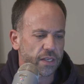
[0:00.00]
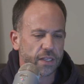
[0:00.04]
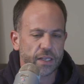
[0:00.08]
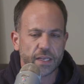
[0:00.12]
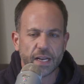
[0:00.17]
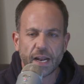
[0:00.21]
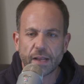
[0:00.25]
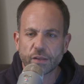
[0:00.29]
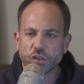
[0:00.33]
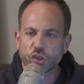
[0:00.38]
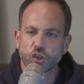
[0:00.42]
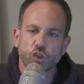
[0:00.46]
And
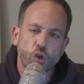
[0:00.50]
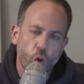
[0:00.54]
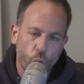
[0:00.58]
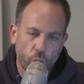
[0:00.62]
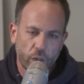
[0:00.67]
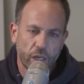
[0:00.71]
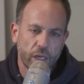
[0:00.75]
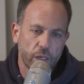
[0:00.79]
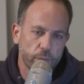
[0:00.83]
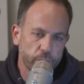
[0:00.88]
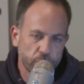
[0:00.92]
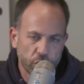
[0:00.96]
you're not
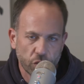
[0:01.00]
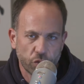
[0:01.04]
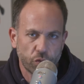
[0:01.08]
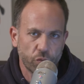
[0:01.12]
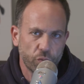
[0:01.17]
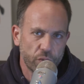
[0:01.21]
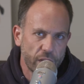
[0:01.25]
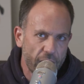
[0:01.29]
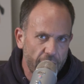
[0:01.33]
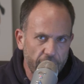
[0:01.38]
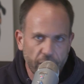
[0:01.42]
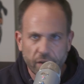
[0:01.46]
choking them to
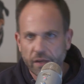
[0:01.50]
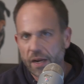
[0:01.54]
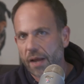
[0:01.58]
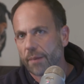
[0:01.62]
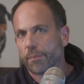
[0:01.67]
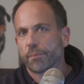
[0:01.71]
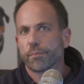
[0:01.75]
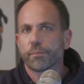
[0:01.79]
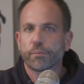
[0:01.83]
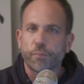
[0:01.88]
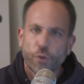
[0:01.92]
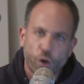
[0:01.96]
do that. You're
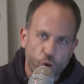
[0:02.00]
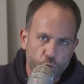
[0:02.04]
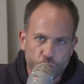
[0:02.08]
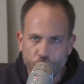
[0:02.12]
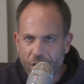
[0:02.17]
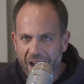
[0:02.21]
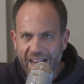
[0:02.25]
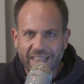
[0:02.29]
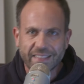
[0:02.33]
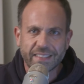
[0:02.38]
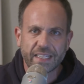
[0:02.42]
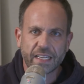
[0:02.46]
not
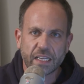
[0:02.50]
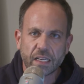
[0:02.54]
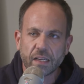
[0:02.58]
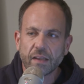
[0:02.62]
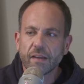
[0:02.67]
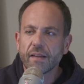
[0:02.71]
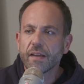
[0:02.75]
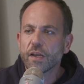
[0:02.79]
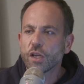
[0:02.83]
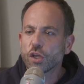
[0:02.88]
correcting.